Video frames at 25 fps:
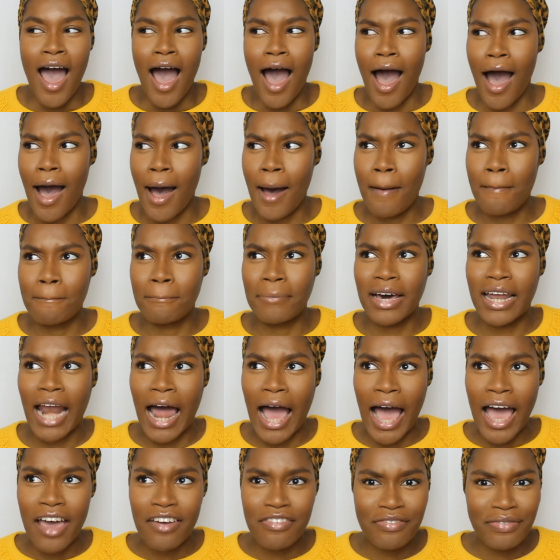But
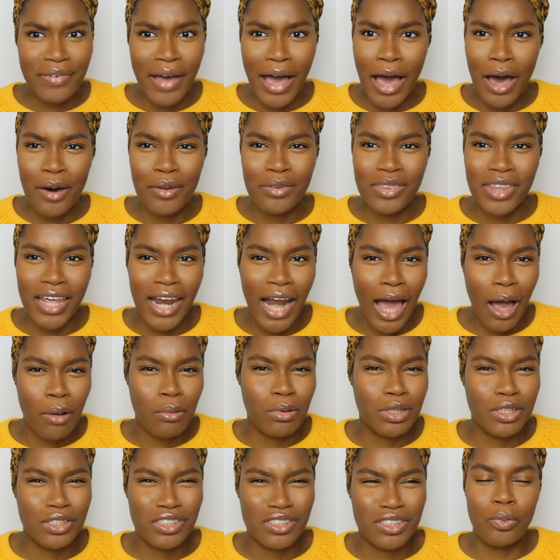I found that I
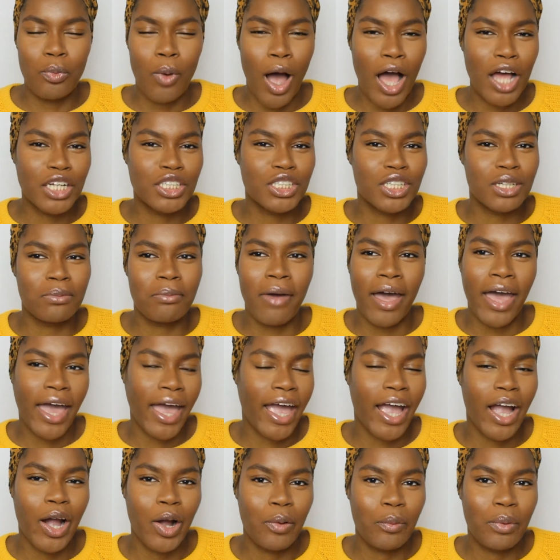was washing my
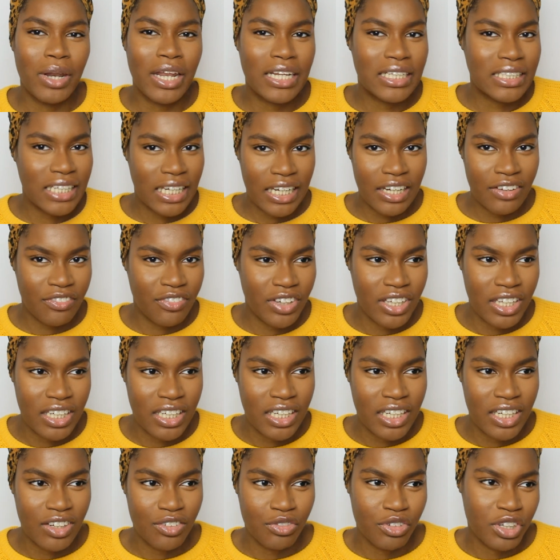hair when it didn't
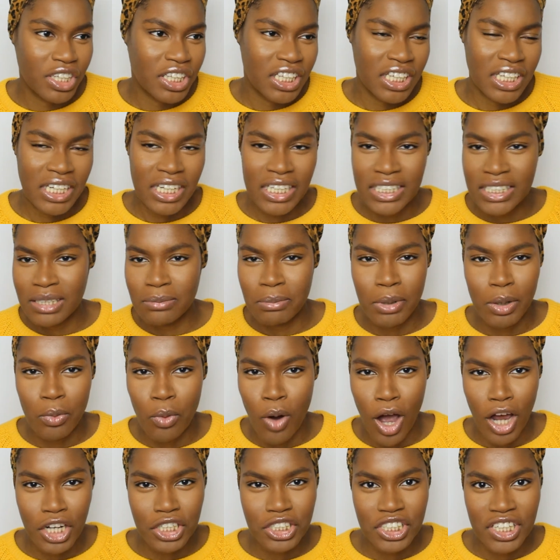even really need to be
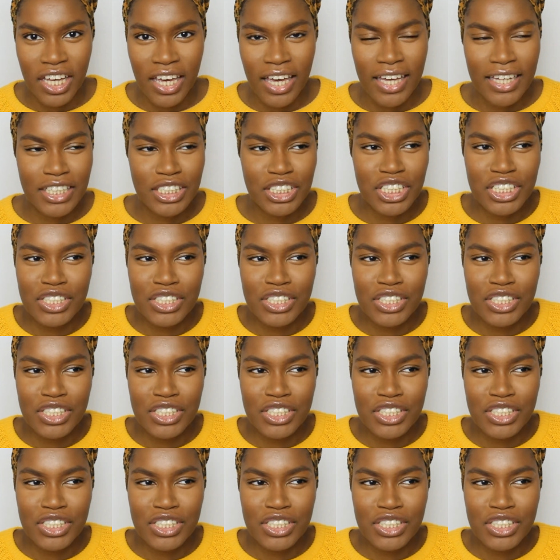washed yet,